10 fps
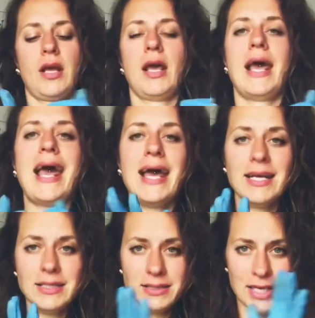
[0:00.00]

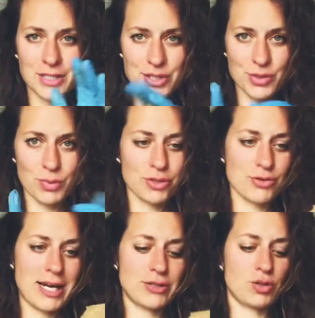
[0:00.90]
And I just will
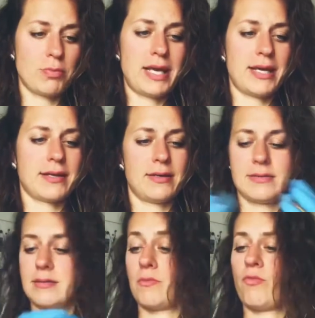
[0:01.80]
try to make
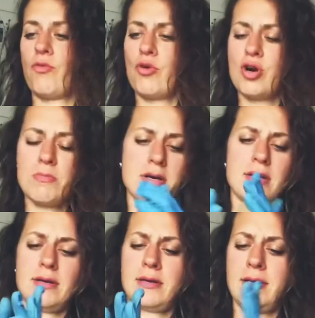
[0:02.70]
some form,
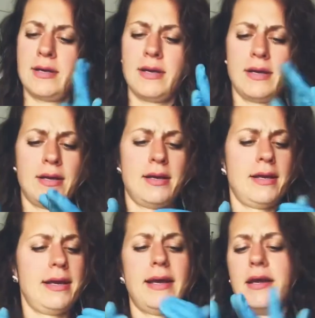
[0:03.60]

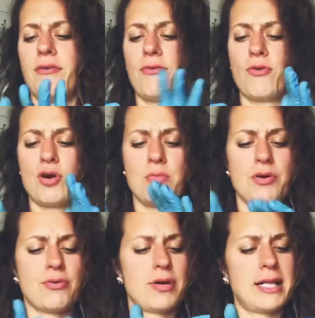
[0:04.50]
any form
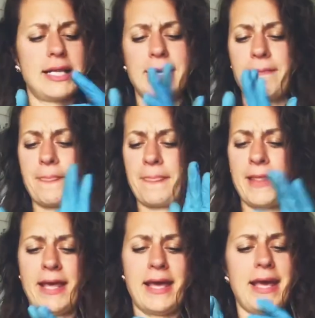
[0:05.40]
really.
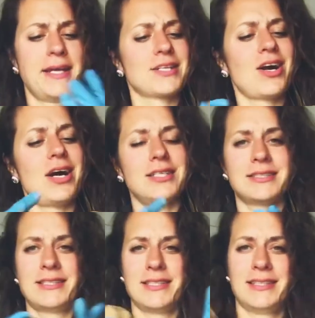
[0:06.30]
It got
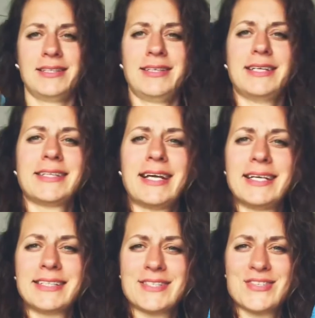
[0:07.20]
at the
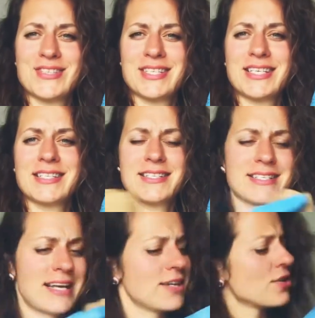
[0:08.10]
end, as you see, this
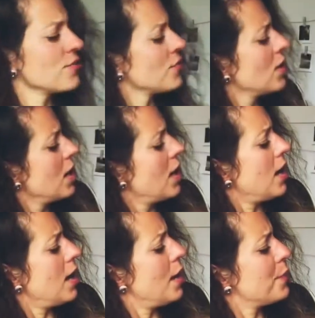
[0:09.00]
kind of
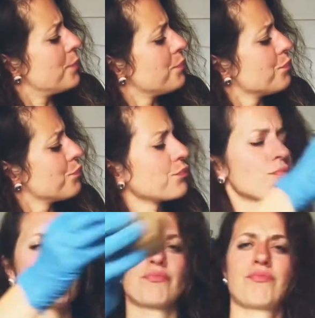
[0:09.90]
um,
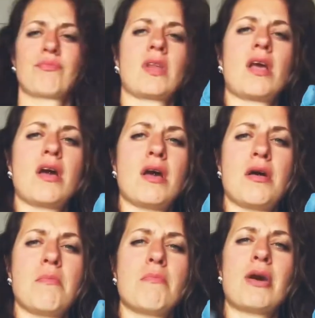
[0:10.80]

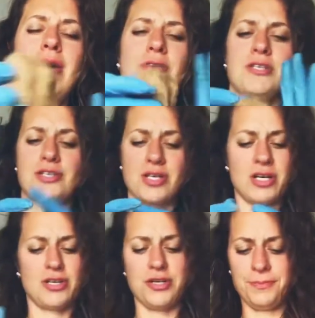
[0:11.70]
brownish
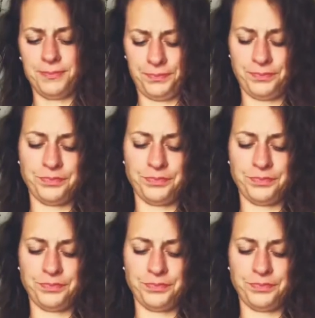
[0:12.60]
color. You